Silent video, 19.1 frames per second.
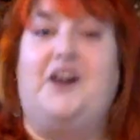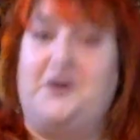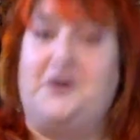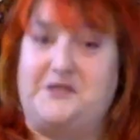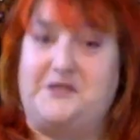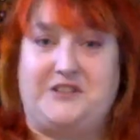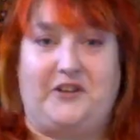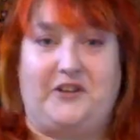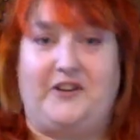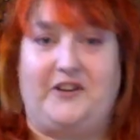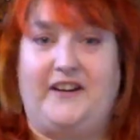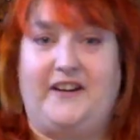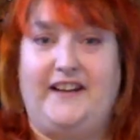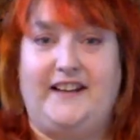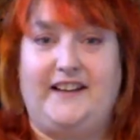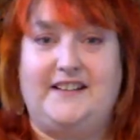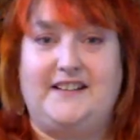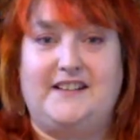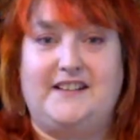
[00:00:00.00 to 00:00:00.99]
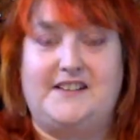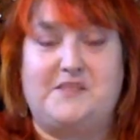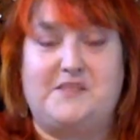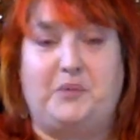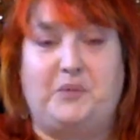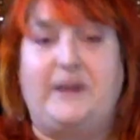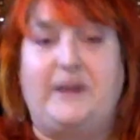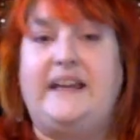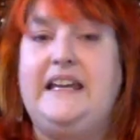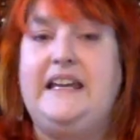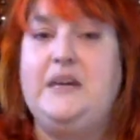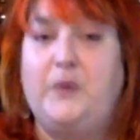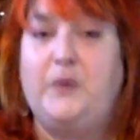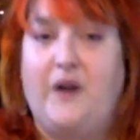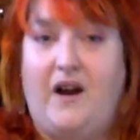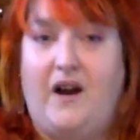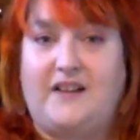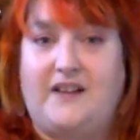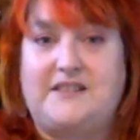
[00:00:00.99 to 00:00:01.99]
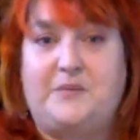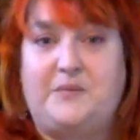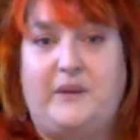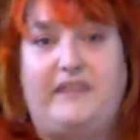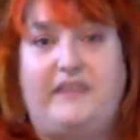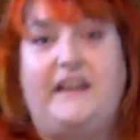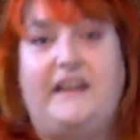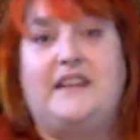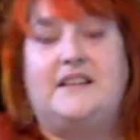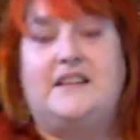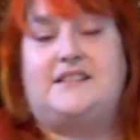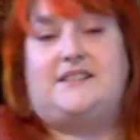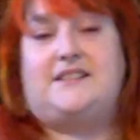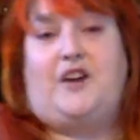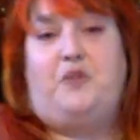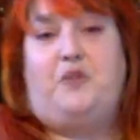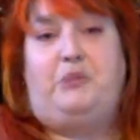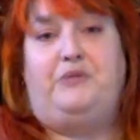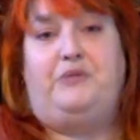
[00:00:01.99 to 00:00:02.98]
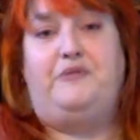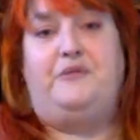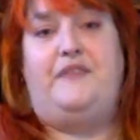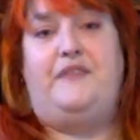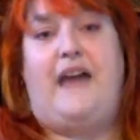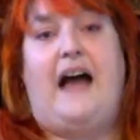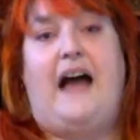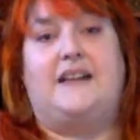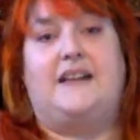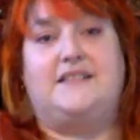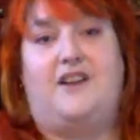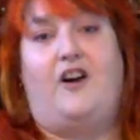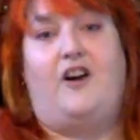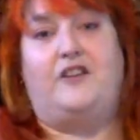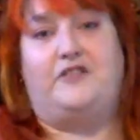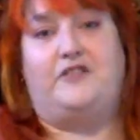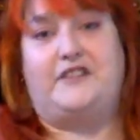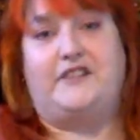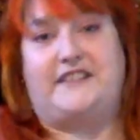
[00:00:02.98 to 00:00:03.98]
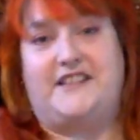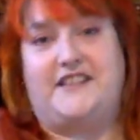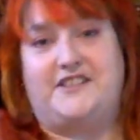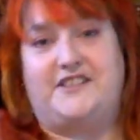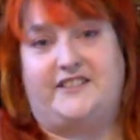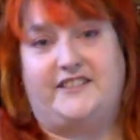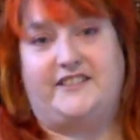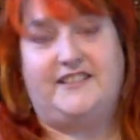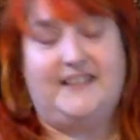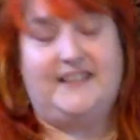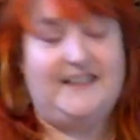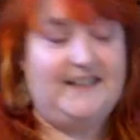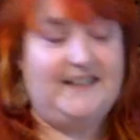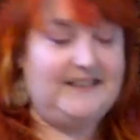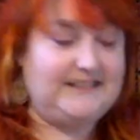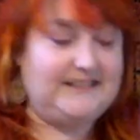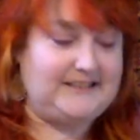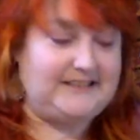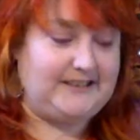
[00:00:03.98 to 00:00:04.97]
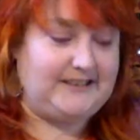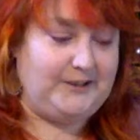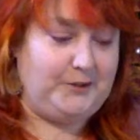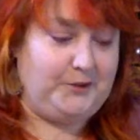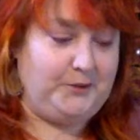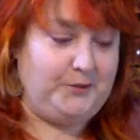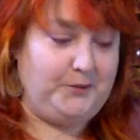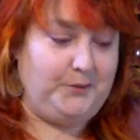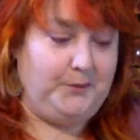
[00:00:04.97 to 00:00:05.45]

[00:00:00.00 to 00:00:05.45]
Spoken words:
Ostara and Spring Equinox within the scope of that conversation. So